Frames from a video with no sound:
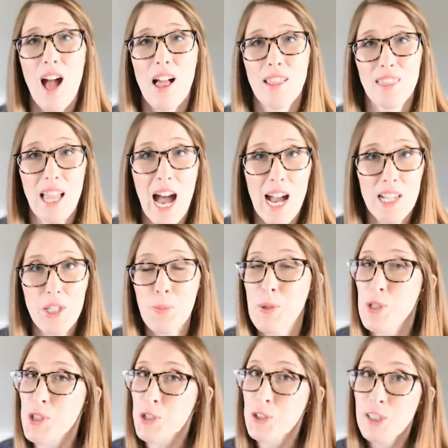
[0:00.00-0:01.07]
Last but
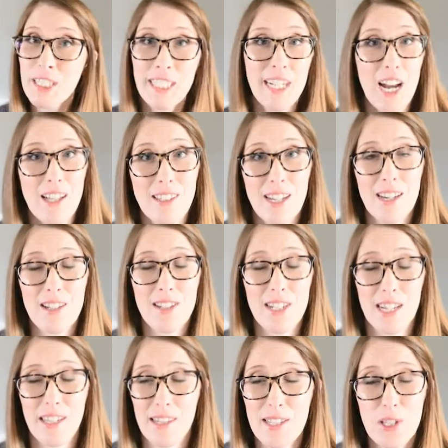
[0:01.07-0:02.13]
certainly not least,
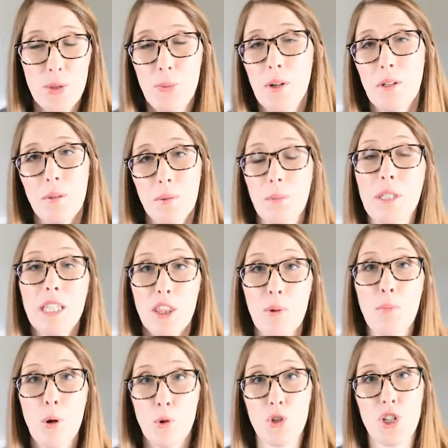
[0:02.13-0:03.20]
and this is probably the
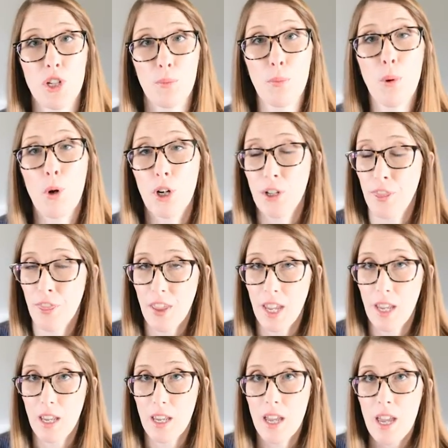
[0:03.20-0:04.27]
most important
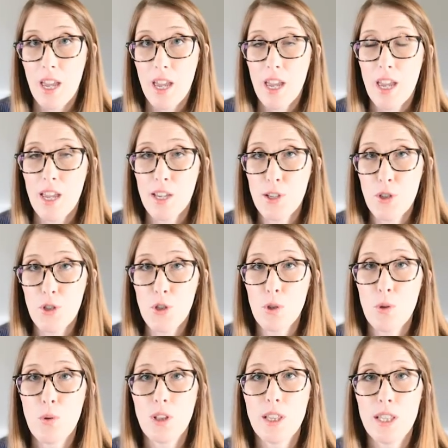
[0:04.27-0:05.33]
thing, is
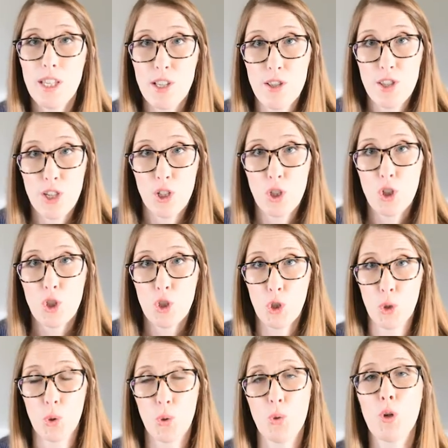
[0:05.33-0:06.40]
to listen
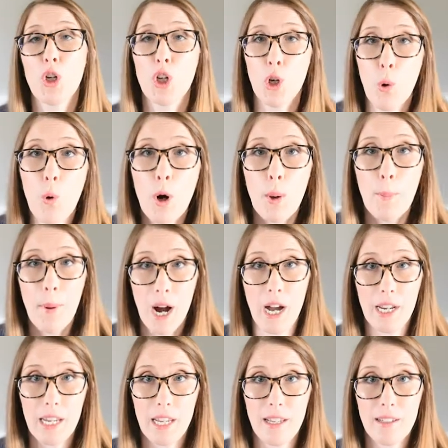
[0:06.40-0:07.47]
to your
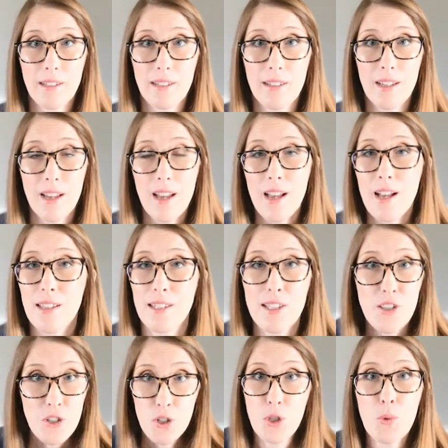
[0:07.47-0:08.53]
body.
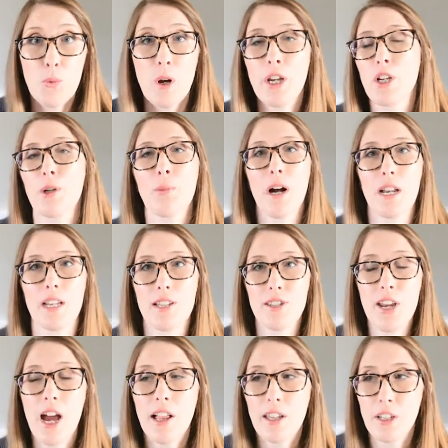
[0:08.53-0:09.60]
Listen to what your body's
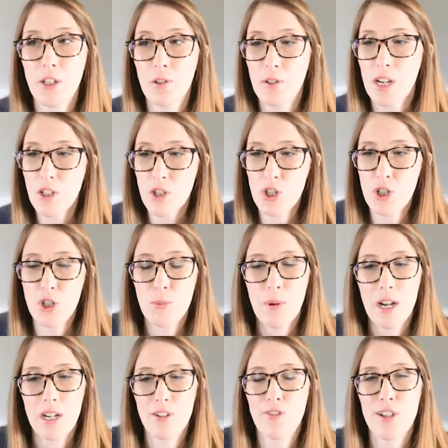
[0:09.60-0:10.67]
telling you, not just your
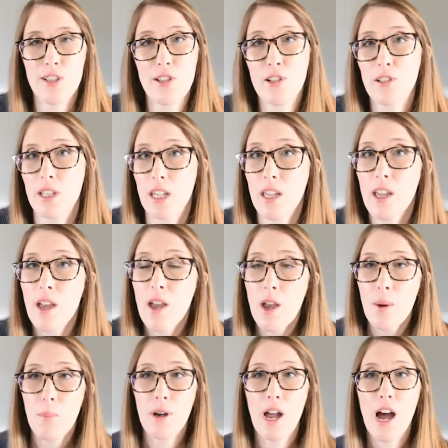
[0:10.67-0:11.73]
body physically,
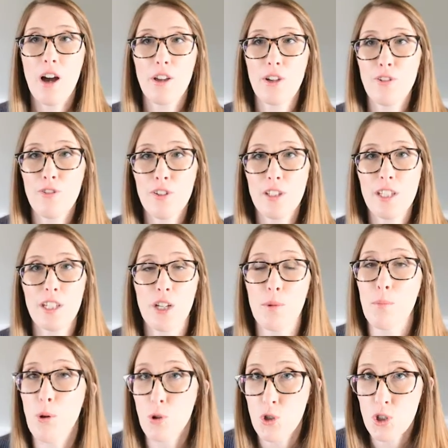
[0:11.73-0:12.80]
but how you're feeling
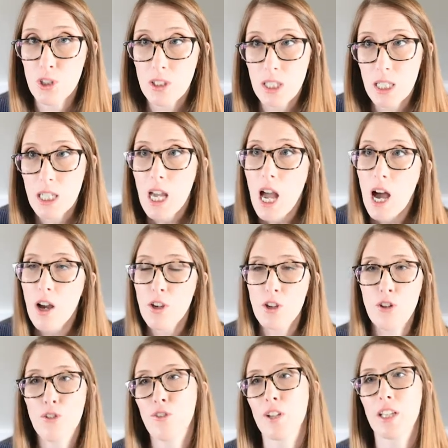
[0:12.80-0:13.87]
emotionally, how
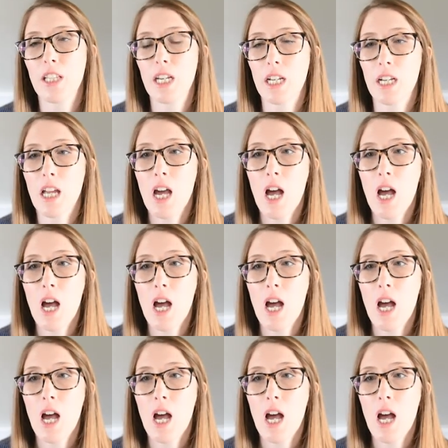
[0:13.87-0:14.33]
you're feeling